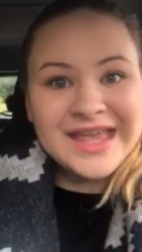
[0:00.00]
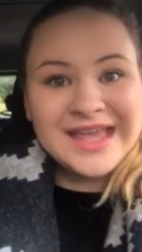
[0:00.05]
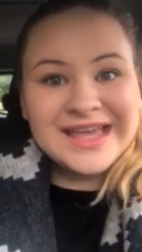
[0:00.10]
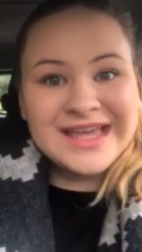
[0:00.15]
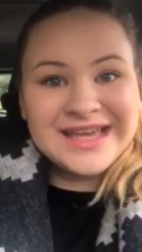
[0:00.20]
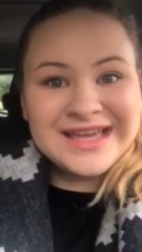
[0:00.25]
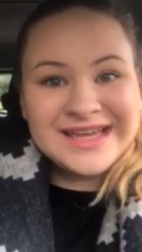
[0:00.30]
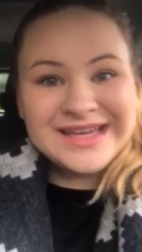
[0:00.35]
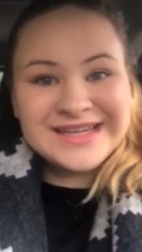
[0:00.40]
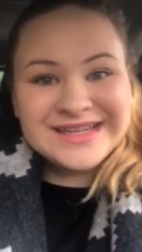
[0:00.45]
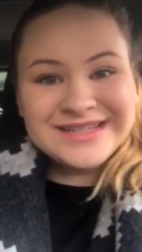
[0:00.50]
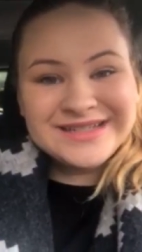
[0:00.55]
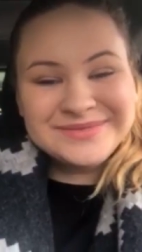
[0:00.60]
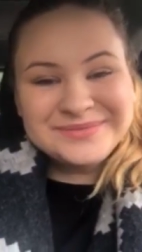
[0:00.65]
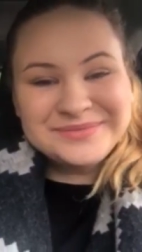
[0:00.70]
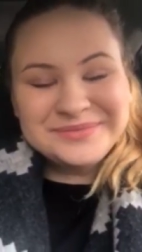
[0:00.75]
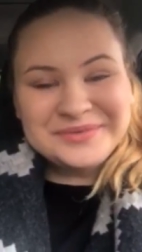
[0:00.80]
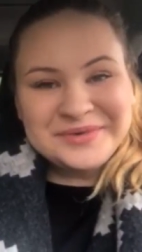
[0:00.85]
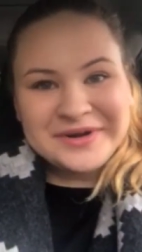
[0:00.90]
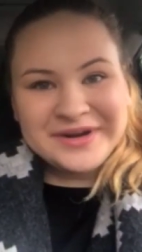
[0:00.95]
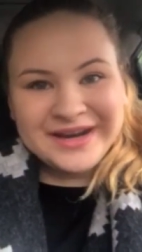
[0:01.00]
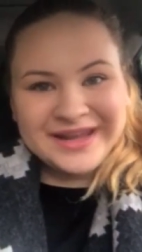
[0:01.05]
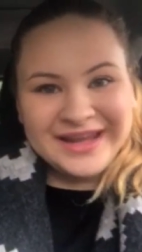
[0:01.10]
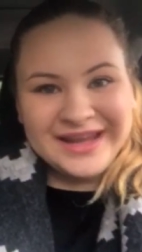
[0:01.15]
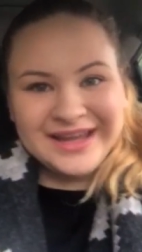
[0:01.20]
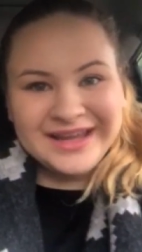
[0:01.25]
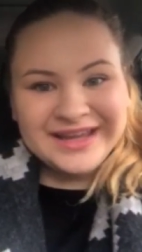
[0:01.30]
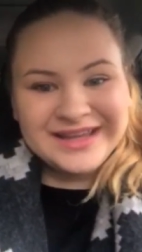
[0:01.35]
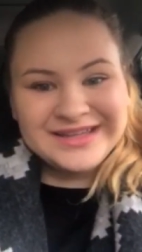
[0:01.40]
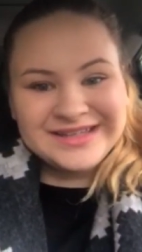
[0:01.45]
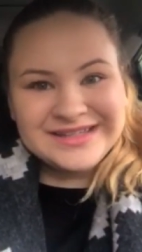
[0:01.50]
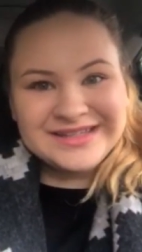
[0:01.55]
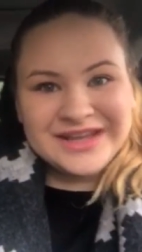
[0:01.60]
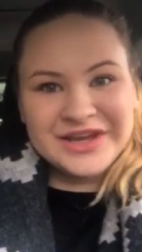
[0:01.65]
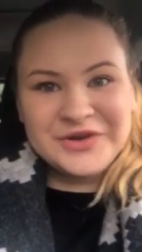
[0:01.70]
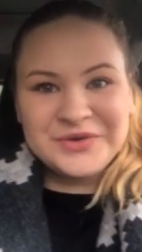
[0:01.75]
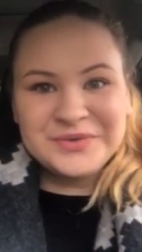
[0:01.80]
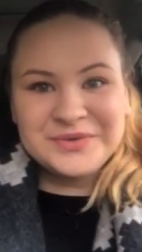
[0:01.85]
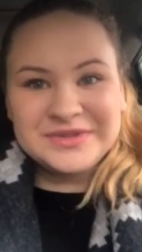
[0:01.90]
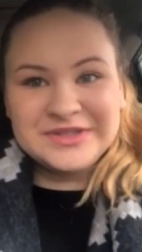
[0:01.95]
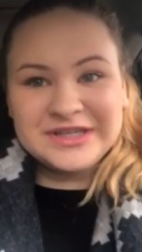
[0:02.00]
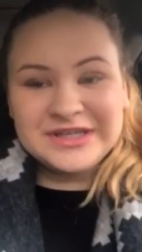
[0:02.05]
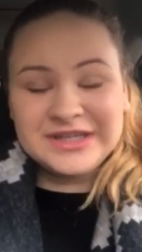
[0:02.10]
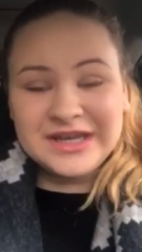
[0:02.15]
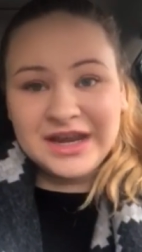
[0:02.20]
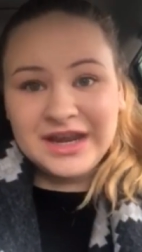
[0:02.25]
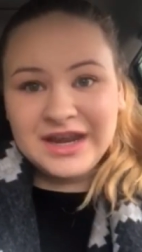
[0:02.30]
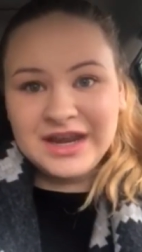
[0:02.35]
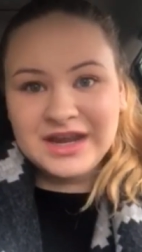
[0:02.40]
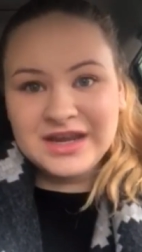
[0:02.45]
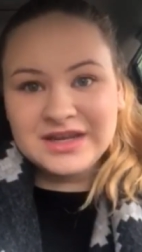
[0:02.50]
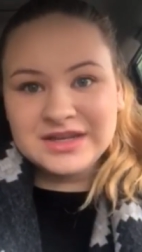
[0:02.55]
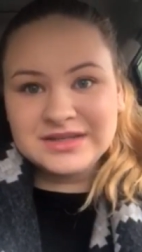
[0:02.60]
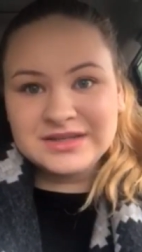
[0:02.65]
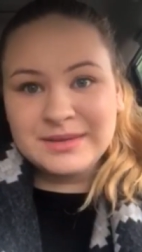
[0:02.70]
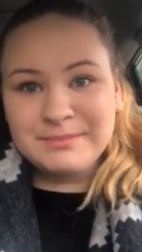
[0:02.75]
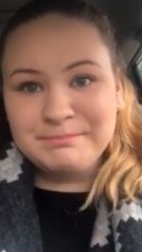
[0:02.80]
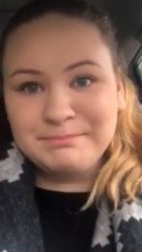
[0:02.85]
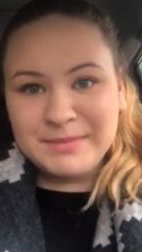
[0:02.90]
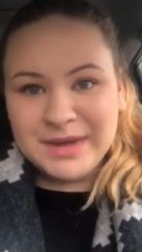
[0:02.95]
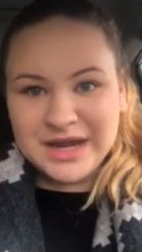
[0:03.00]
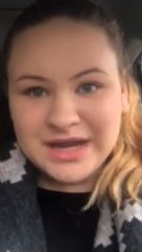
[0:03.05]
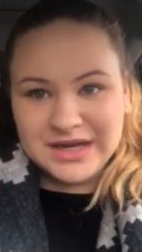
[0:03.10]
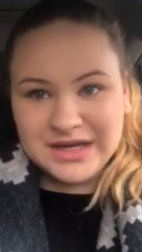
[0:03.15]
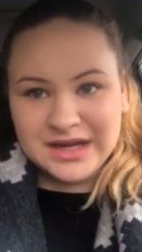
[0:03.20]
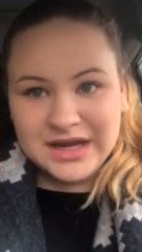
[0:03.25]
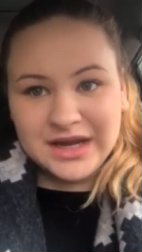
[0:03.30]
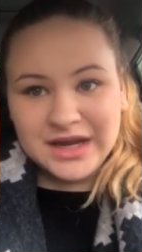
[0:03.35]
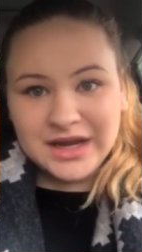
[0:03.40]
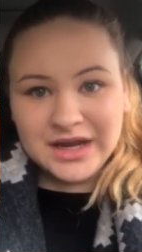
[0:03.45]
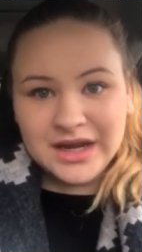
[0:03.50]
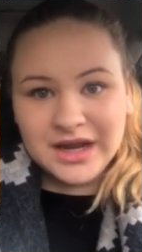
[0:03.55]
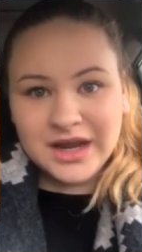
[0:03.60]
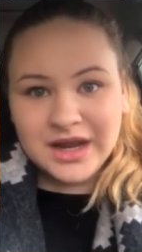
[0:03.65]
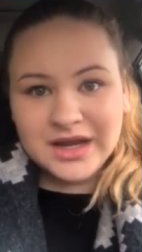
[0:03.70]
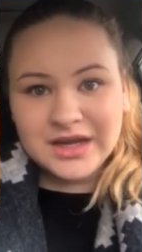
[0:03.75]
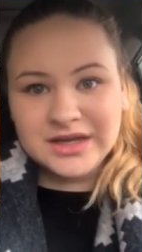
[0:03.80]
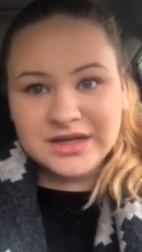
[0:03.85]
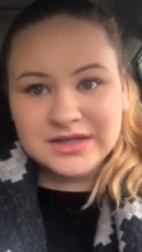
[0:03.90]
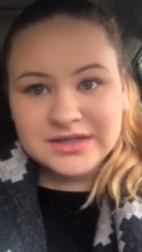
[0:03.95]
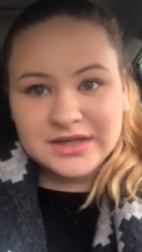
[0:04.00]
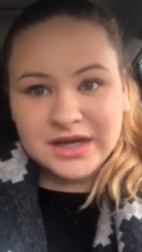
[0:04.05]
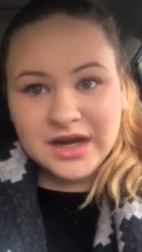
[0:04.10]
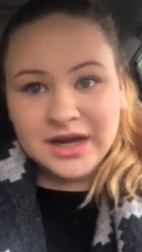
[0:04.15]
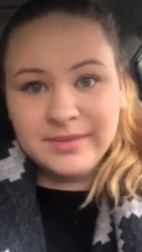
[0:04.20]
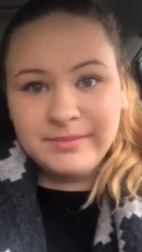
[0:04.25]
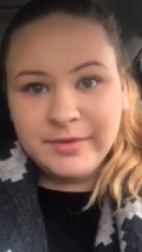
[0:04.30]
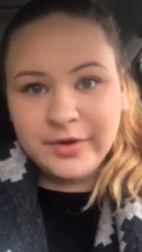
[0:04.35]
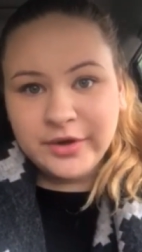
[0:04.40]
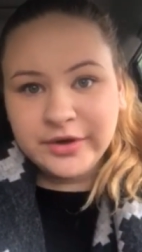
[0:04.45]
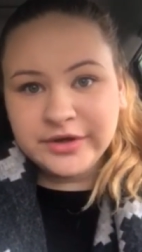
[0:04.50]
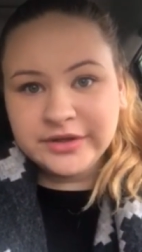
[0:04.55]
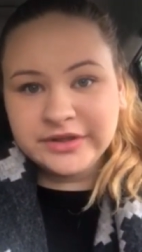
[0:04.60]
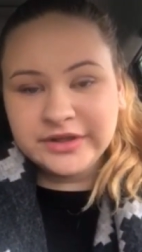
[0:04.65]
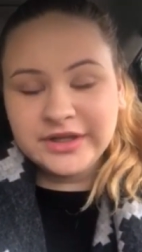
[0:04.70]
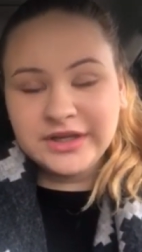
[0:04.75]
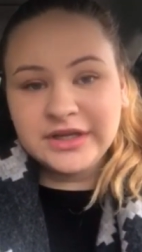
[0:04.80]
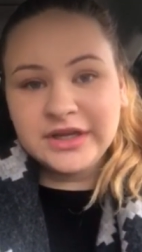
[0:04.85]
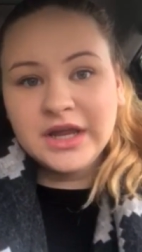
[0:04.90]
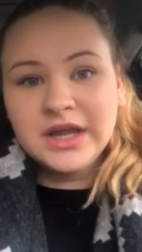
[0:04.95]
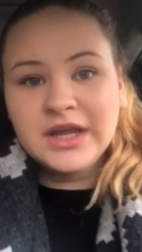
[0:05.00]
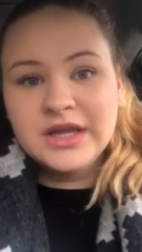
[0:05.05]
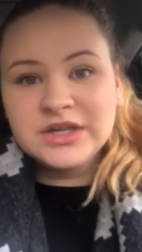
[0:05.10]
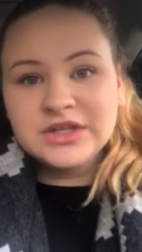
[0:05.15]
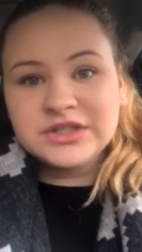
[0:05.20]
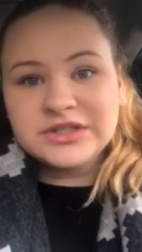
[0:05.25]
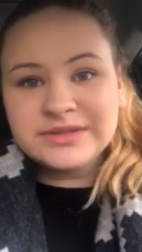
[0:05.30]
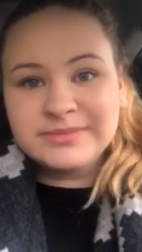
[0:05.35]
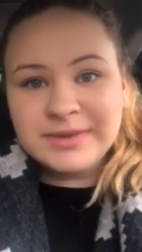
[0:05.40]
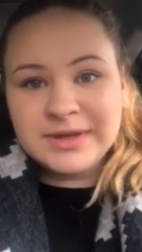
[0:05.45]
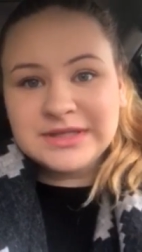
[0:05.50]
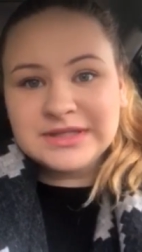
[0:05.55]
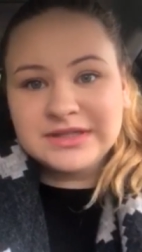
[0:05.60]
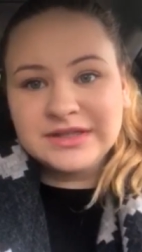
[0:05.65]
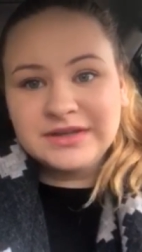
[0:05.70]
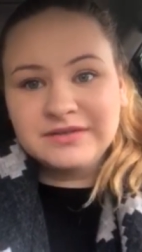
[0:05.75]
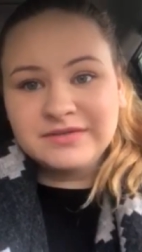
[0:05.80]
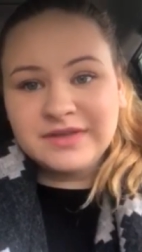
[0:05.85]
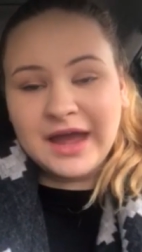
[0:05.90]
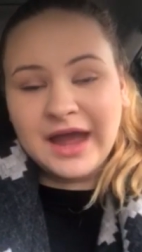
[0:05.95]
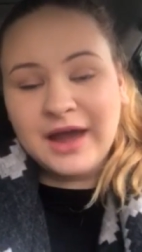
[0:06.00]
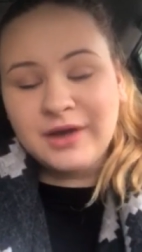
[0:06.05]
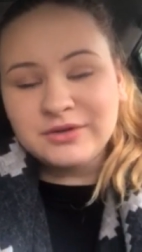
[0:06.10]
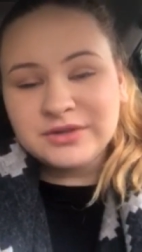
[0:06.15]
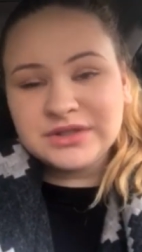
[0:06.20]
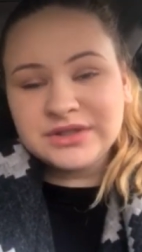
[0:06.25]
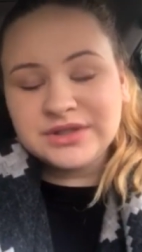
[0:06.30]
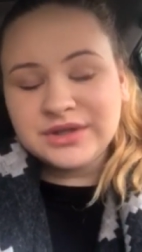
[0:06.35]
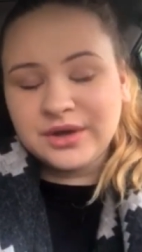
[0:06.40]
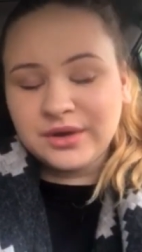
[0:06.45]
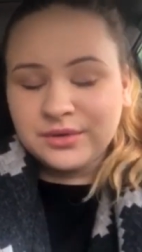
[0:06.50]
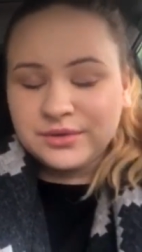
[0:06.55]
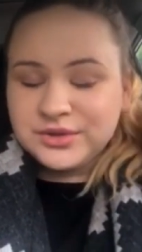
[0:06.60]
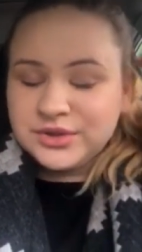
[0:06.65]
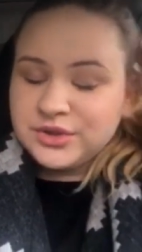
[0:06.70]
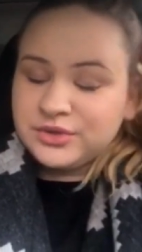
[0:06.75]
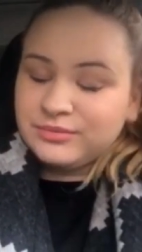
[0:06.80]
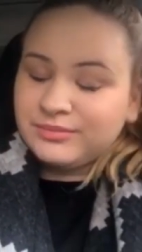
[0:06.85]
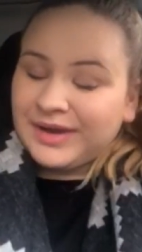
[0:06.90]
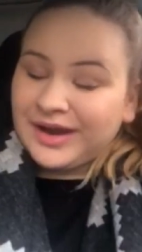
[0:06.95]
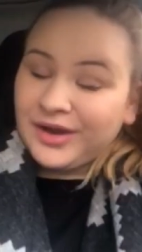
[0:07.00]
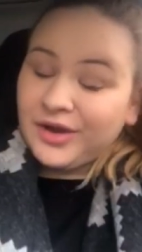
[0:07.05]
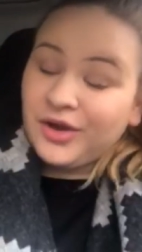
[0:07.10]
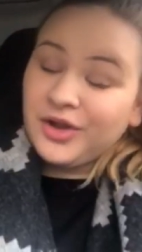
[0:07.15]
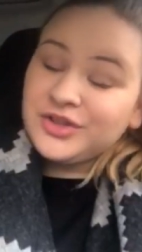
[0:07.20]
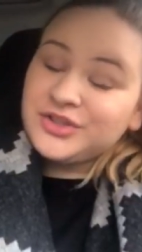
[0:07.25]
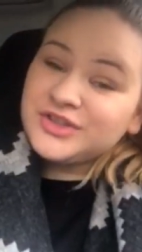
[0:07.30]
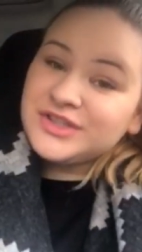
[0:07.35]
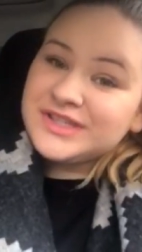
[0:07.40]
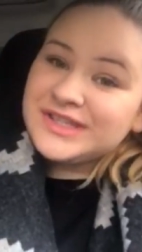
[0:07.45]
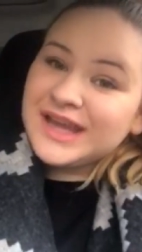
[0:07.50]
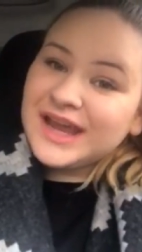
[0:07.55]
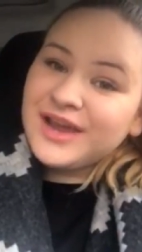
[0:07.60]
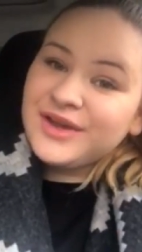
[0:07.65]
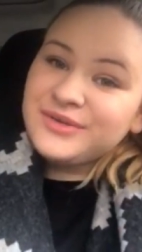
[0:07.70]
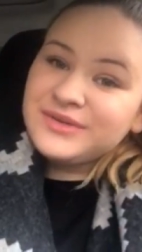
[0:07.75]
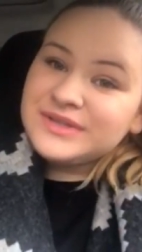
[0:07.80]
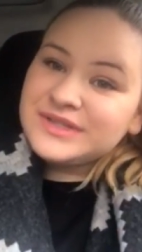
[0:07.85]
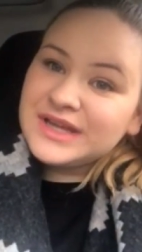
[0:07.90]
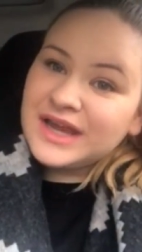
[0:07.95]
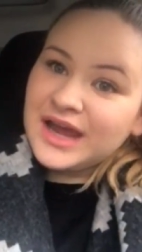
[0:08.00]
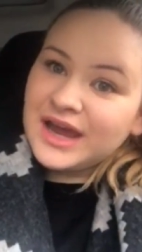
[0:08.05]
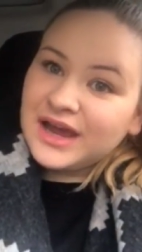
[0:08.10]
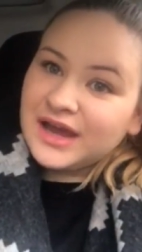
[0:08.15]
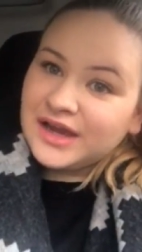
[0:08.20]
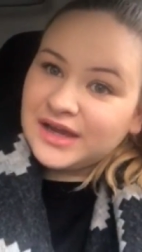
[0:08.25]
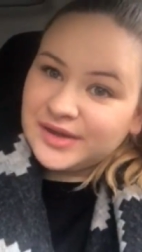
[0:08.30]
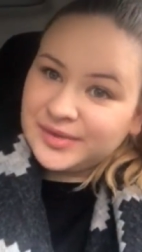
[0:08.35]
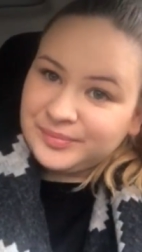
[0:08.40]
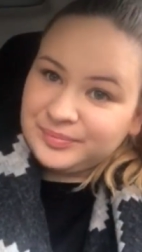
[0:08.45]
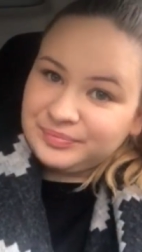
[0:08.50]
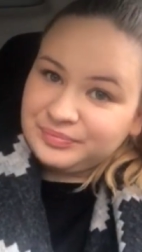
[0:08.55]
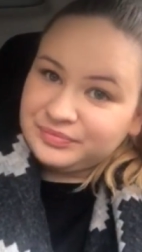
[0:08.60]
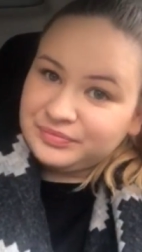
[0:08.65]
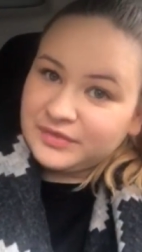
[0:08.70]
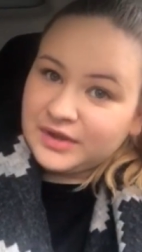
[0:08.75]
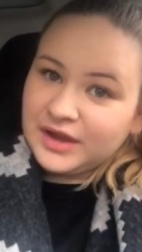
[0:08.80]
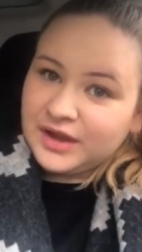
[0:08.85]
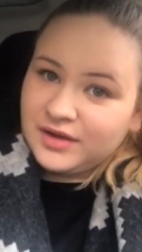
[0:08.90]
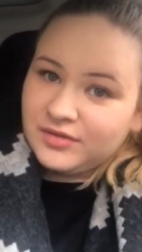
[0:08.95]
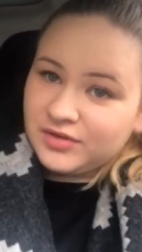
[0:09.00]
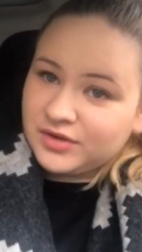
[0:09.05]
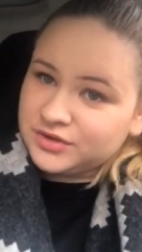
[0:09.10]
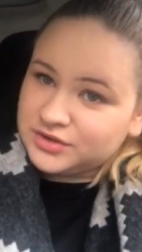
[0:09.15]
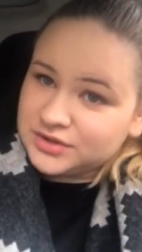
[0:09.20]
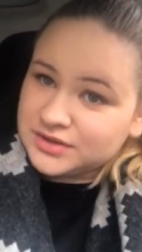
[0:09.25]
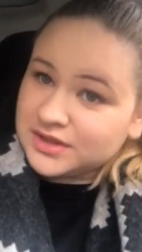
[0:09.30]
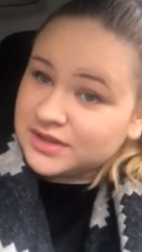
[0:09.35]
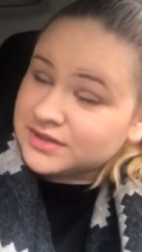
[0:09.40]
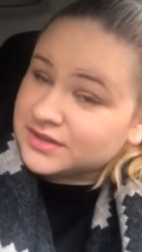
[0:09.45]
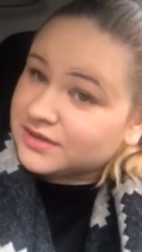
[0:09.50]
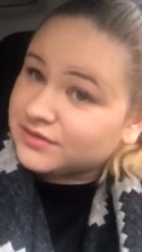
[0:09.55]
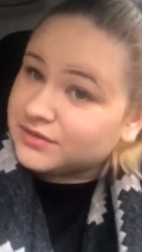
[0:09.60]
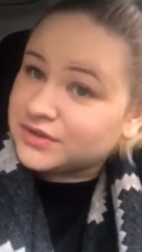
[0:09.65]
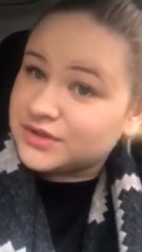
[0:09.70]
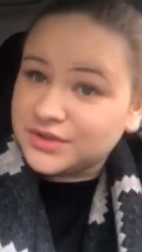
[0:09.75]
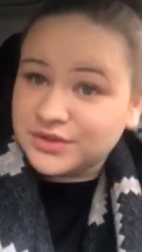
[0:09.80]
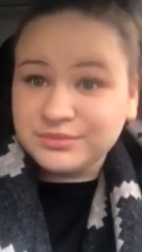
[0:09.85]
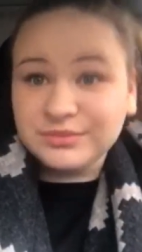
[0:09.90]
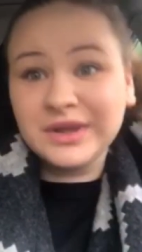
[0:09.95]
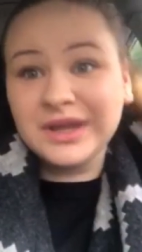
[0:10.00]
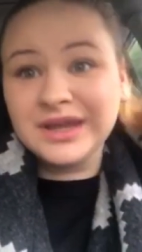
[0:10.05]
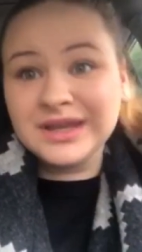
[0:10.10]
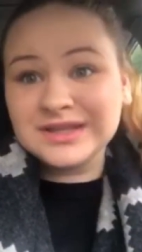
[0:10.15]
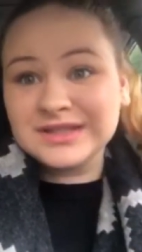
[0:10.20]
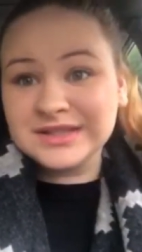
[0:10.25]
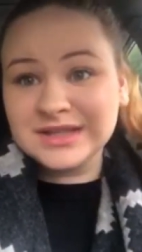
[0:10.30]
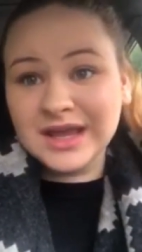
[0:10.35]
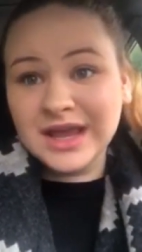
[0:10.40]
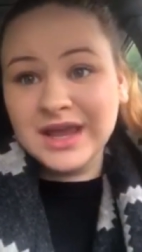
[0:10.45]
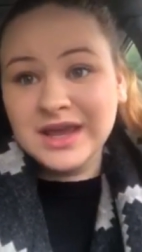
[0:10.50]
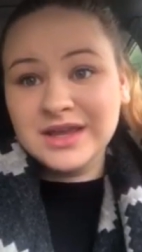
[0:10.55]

Good morning. So today is Monday and I'm currently just about to leave the house to go to my ultrasound. Um, I have ultrasounds every two weeks.